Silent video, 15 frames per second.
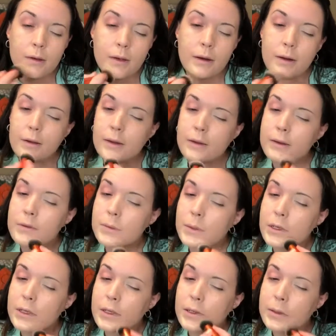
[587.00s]
And it is
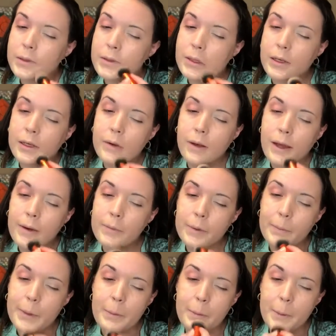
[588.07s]
one of those that I
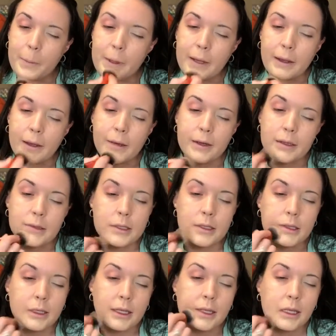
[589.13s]
remember being kind of
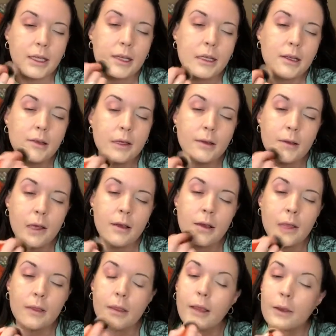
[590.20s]
sticky,
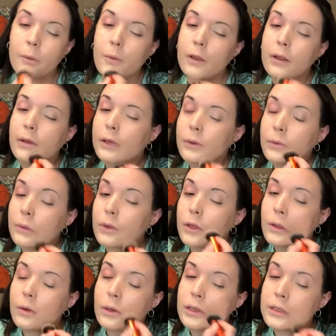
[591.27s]
like one that you
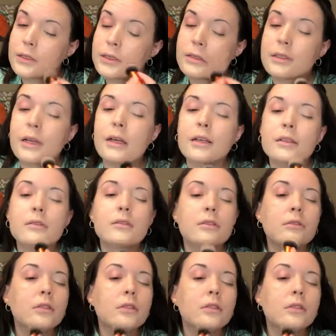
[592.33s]
really want to set.